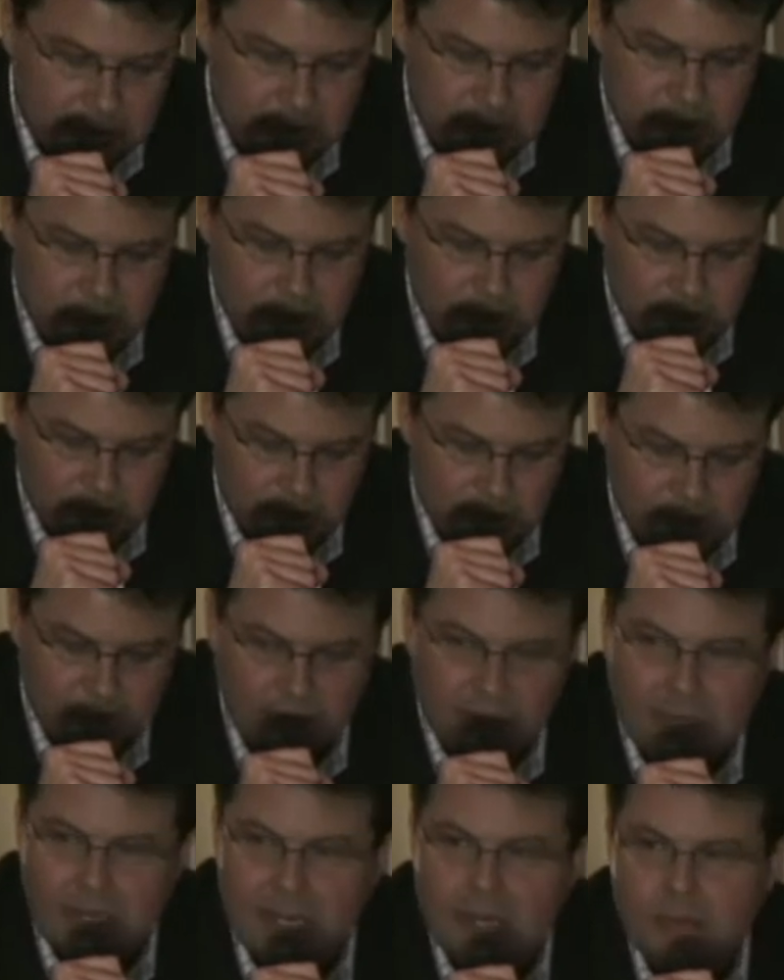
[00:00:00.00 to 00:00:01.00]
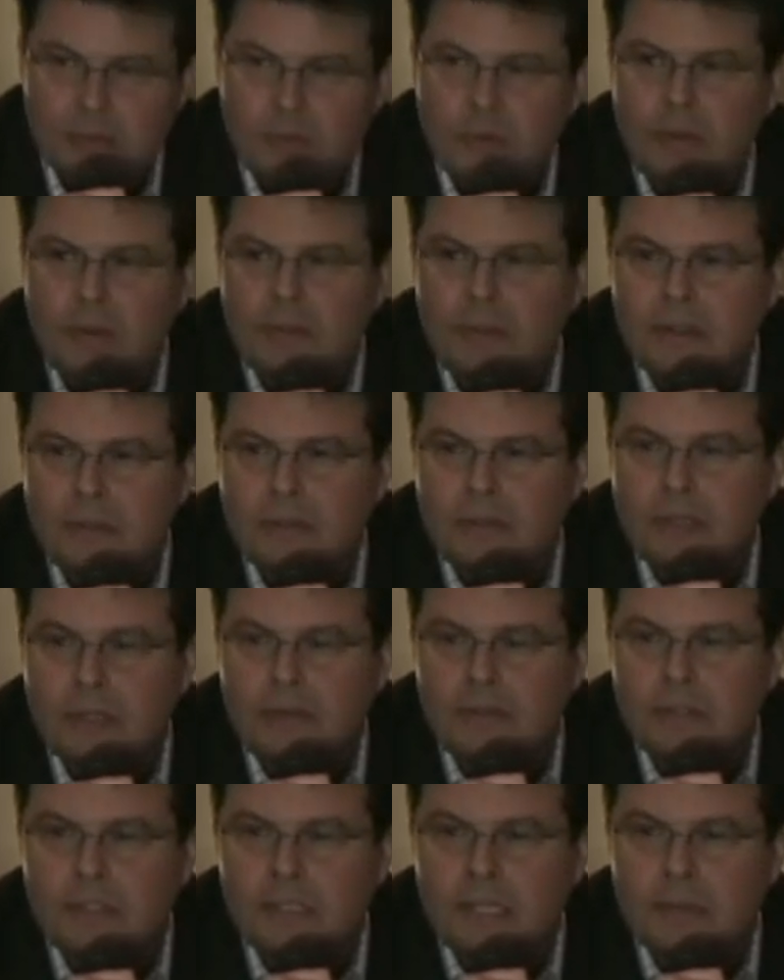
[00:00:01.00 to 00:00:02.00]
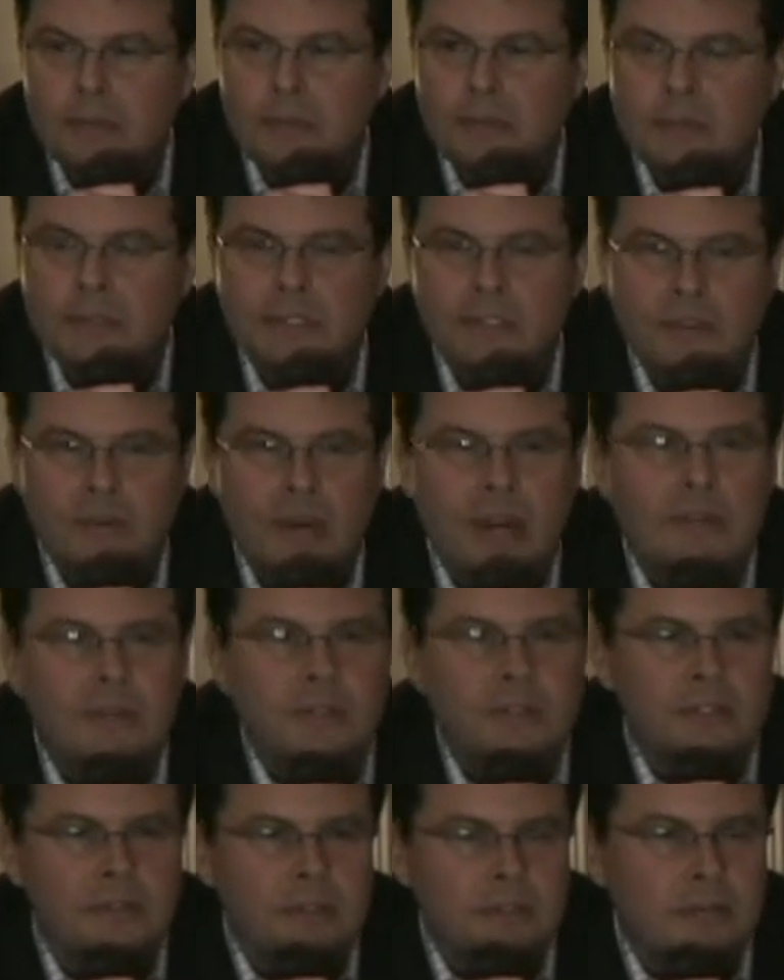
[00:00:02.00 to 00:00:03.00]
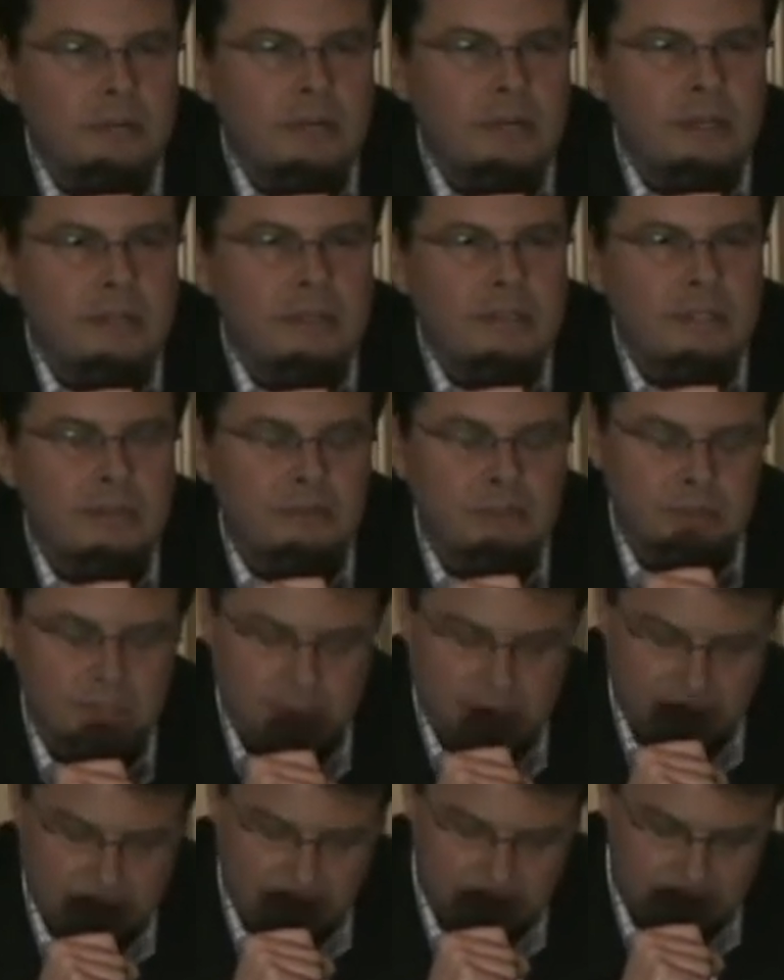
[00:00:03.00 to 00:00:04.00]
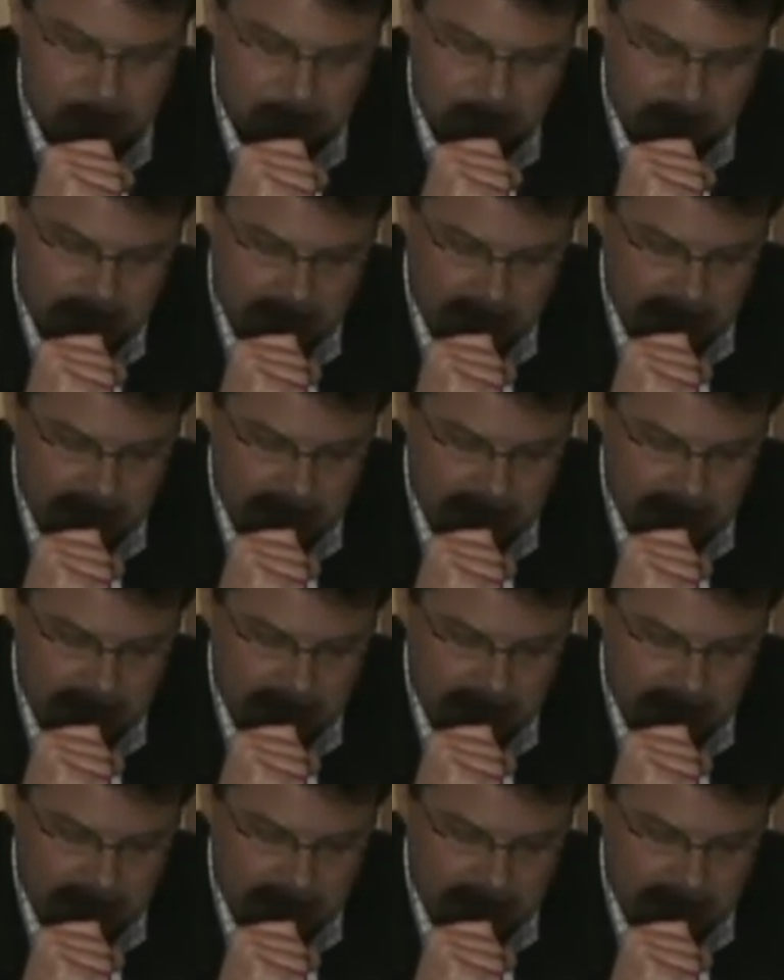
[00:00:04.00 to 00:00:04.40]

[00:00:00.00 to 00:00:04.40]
position with the National Cathedral, I was able to travel to Iran several times